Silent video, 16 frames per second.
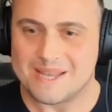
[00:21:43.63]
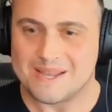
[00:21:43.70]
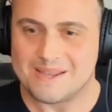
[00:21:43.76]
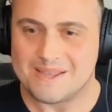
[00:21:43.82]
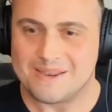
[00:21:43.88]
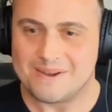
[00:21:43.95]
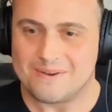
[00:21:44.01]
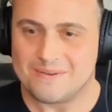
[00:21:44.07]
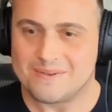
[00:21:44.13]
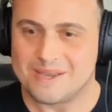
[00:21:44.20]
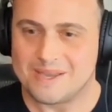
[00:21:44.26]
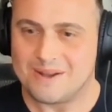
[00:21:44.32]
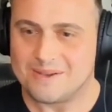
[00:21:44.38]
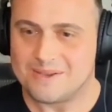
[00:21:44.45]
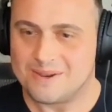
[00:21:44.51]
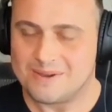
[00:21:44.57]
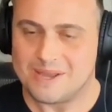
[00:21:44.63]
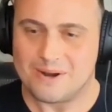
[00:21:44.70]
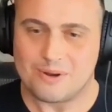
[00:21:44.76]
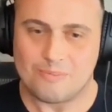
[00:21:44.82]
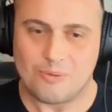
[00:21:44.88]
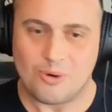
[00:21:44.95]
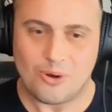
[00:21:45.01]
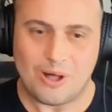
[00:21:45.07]
saying, you know, get on, you know, get
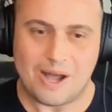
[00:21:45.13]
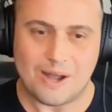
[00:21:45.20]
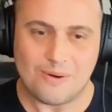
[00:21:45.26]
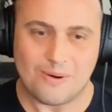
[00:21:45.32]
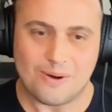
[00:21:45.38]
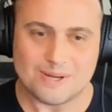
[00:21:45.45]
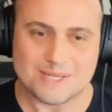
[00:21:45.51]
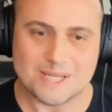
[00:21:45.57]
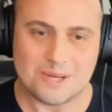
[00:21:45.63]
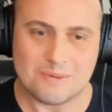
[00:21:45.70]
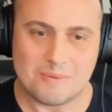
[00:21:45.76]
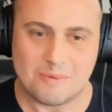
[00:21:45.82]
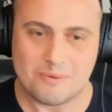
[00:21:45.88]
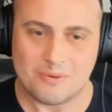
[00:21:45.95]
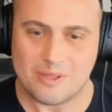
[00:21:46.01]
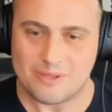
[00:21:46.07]
on your moral high horse and tell people